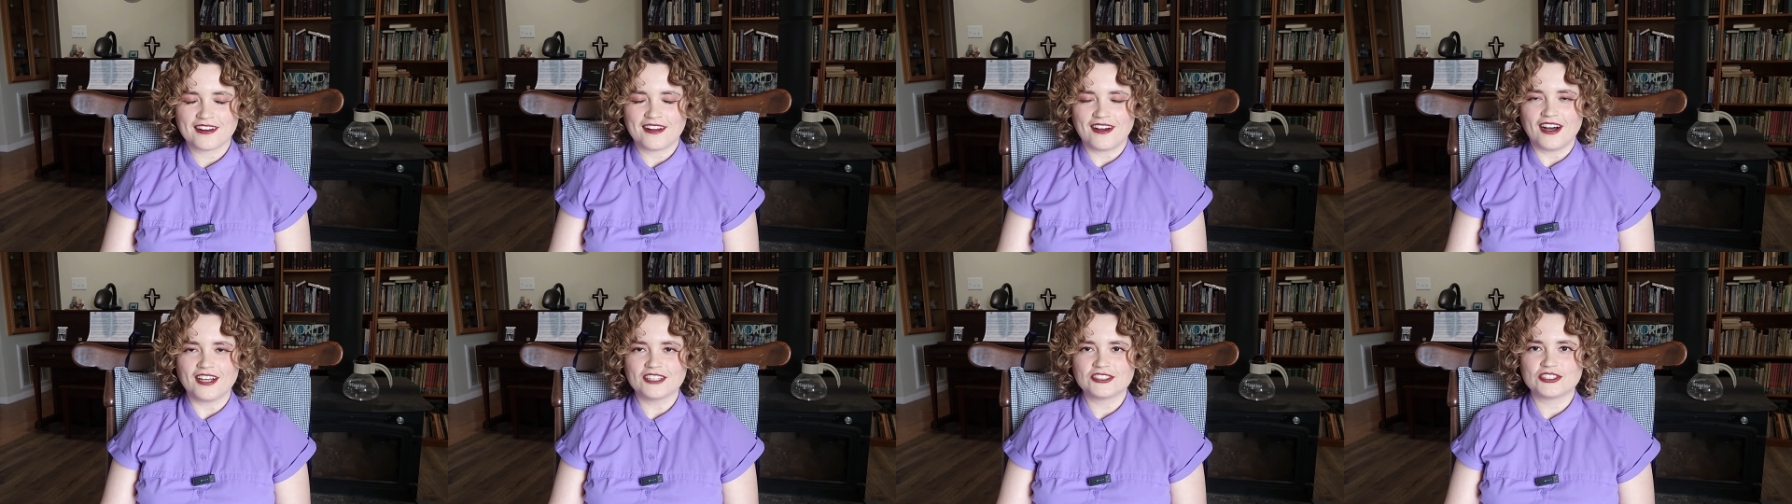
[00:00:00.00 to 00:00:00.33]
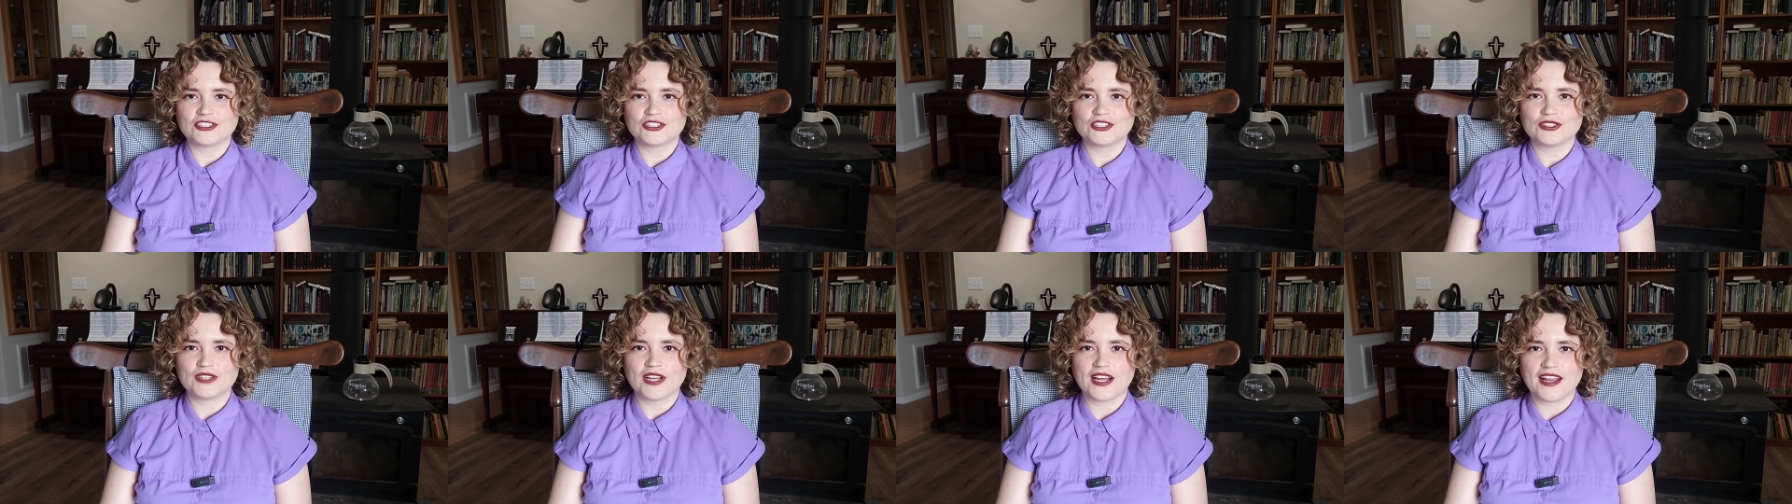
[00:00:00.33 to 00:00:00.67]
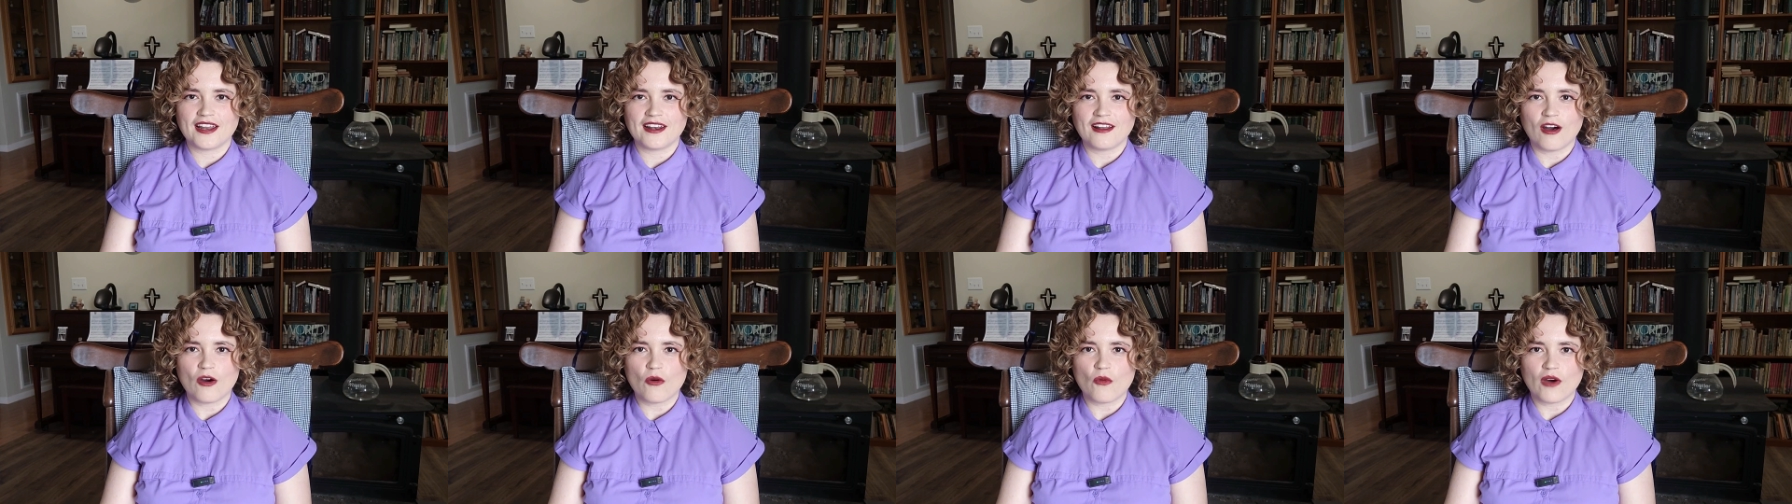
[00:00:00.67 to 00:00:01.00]
and
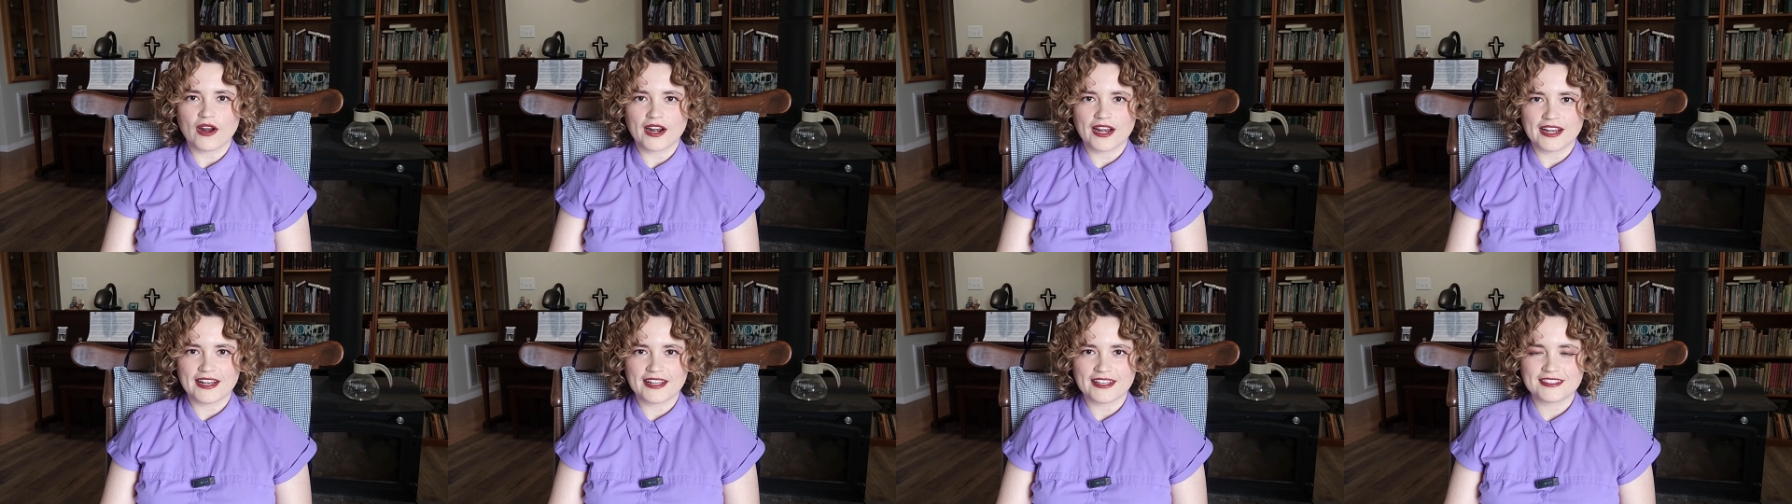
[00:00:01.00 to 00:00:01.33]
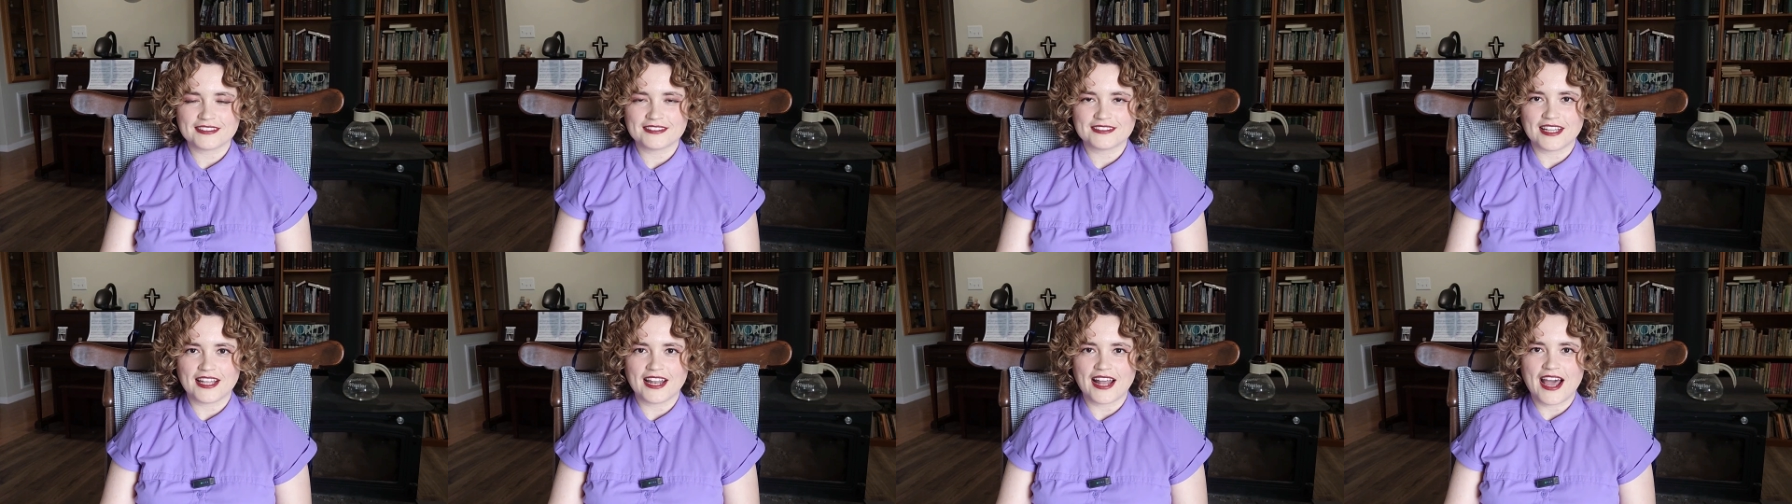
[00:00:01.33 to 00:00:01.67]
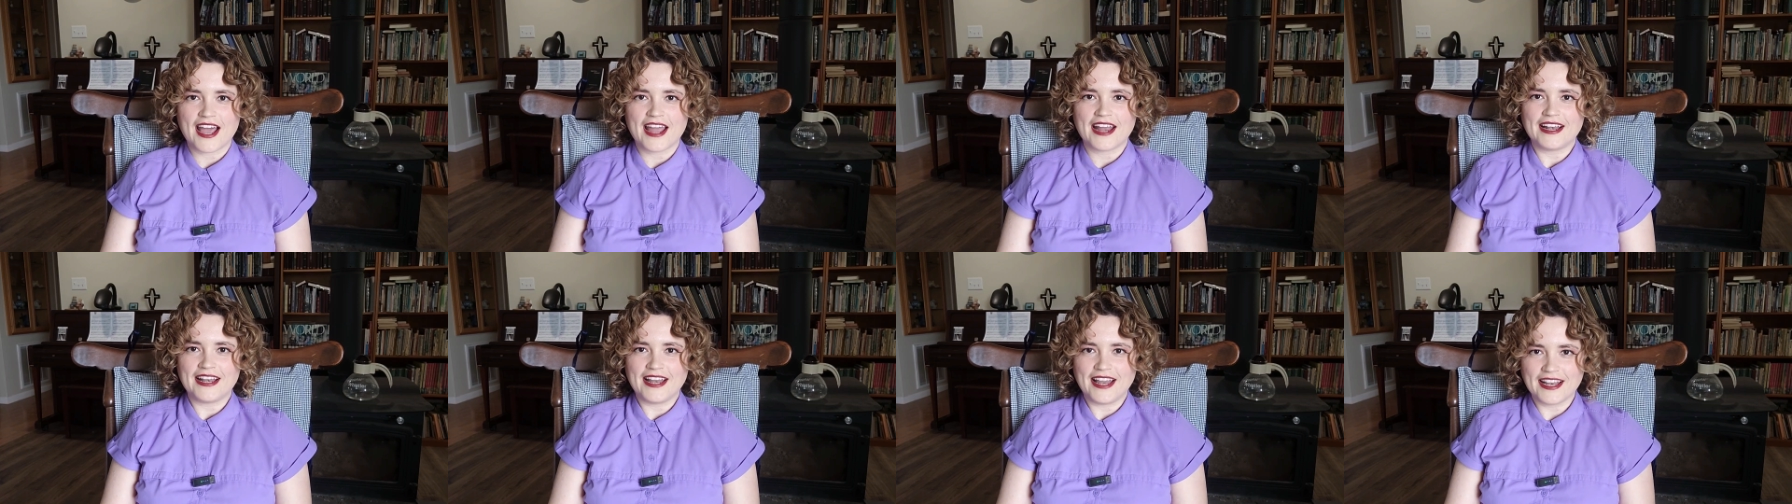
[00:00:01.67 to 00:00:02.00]
concentrate on what it is that
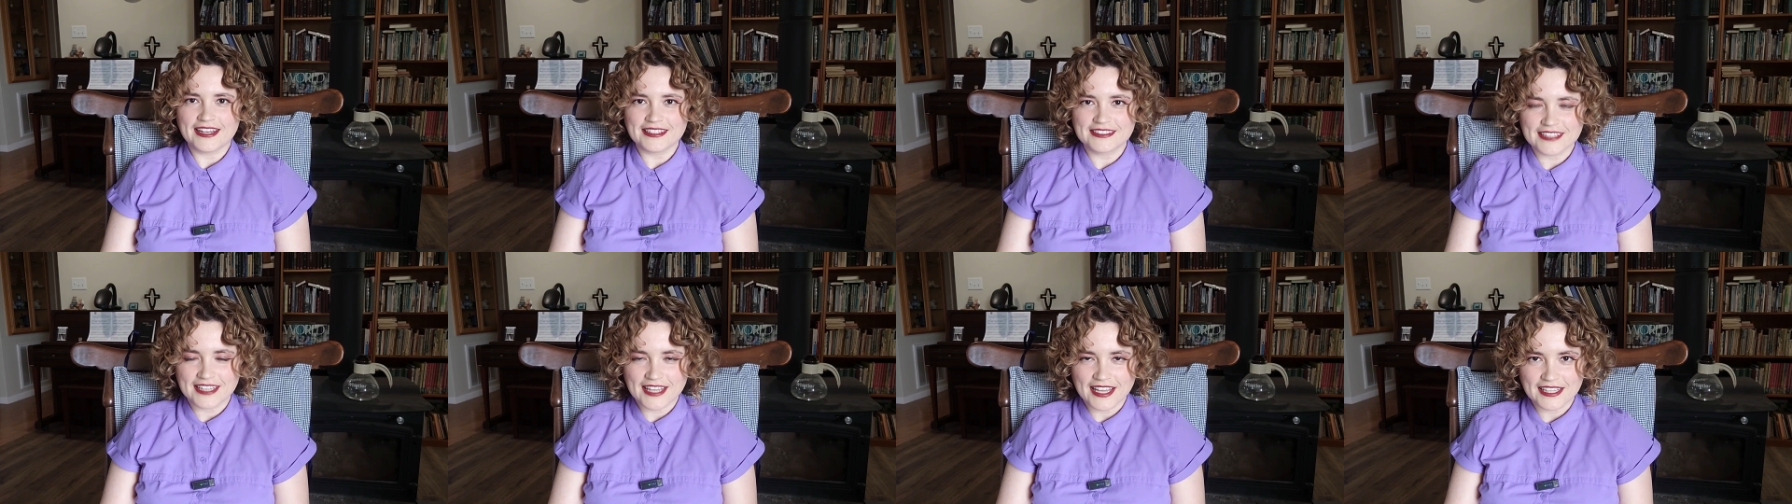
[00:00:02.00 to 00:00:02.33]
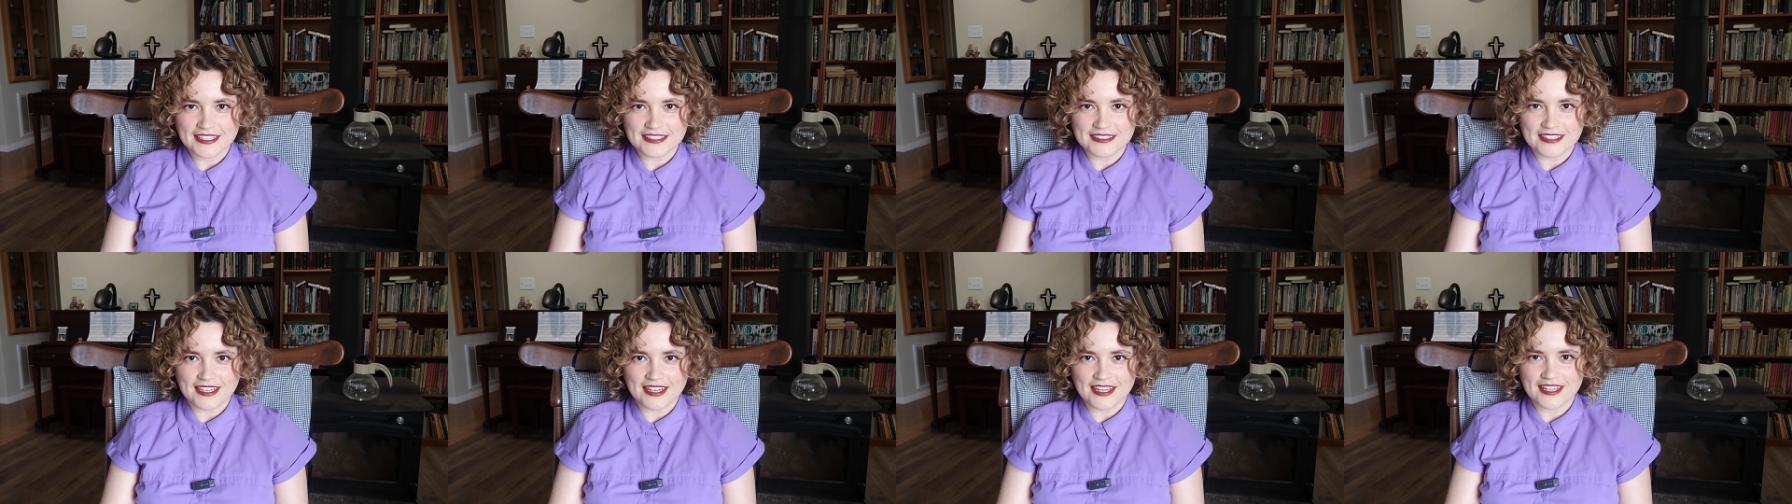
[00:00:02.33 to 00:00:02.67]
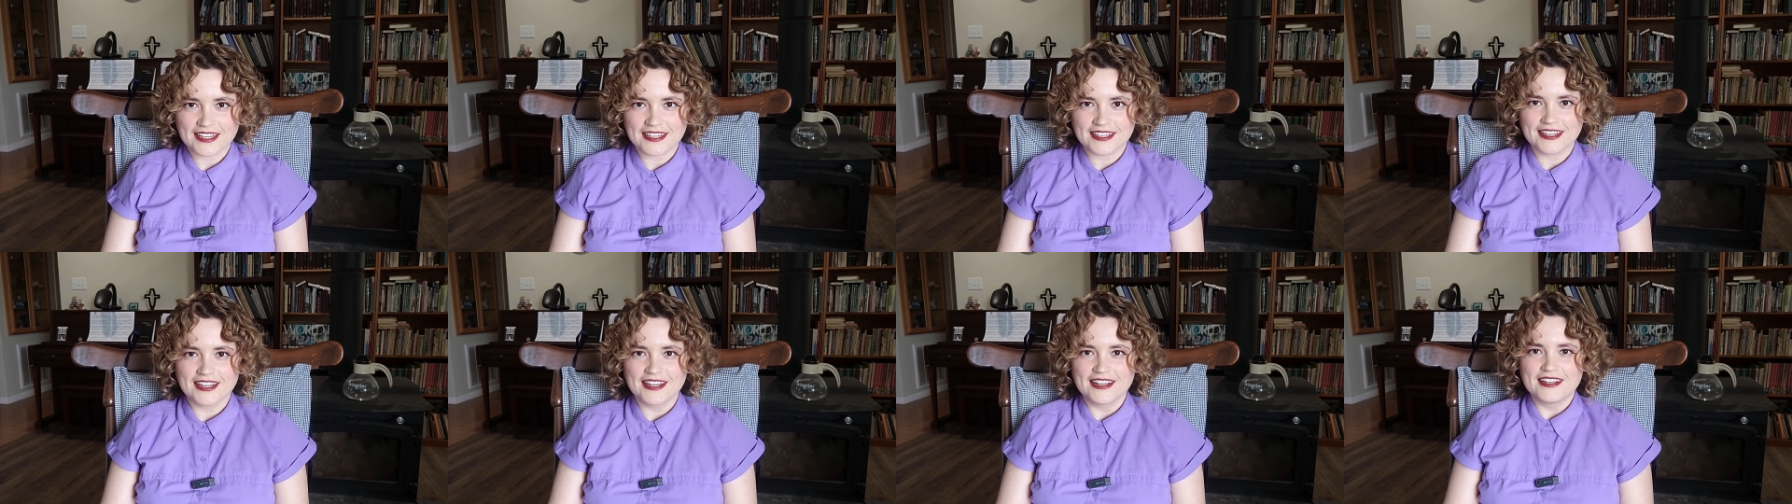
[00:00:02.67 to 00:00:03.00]
I need to get
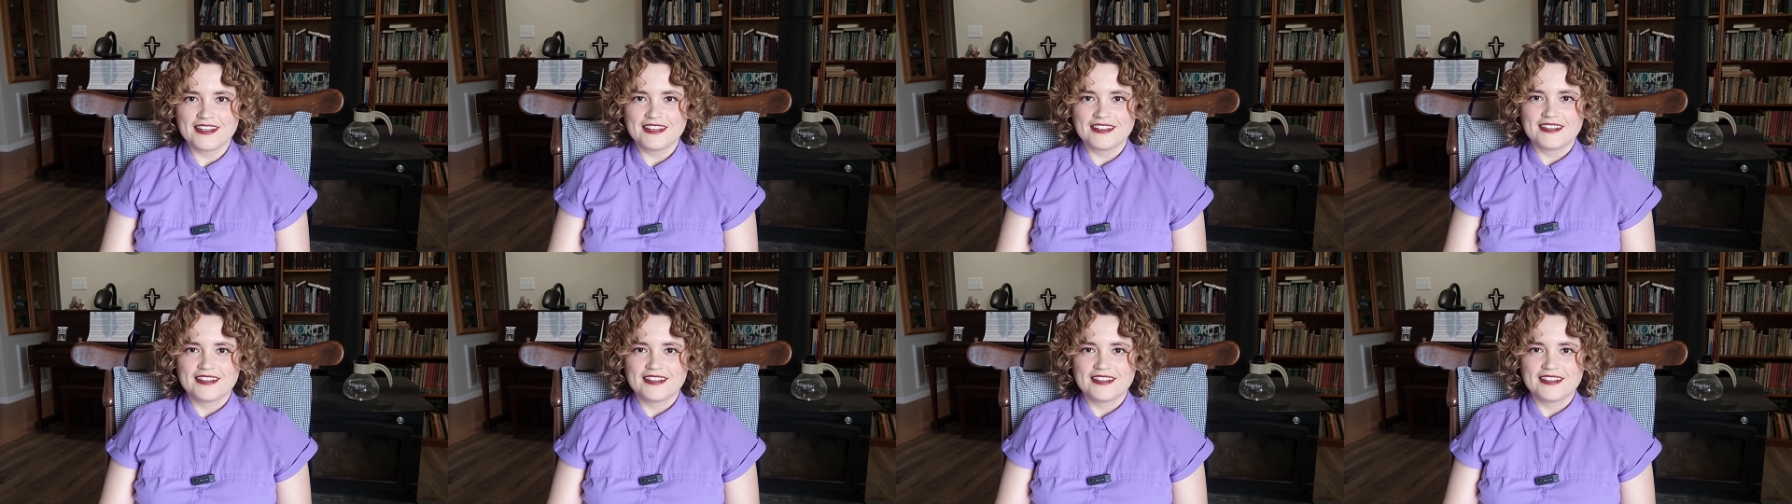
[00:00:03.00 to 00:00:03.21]
done,